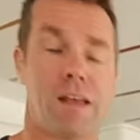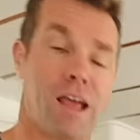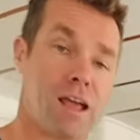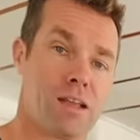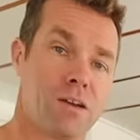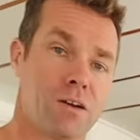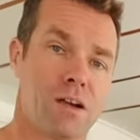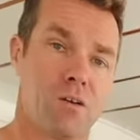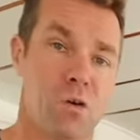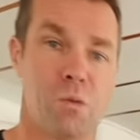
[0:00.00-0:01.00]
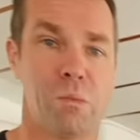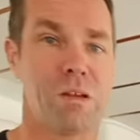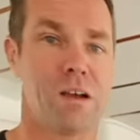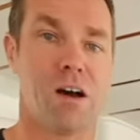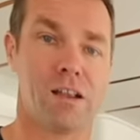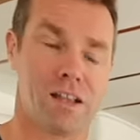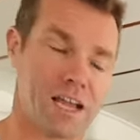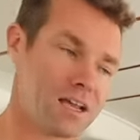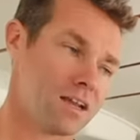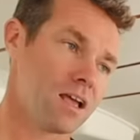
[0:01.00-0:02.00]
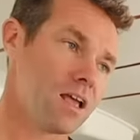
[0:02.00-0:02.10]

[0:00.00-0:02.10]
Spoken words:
at your home on land.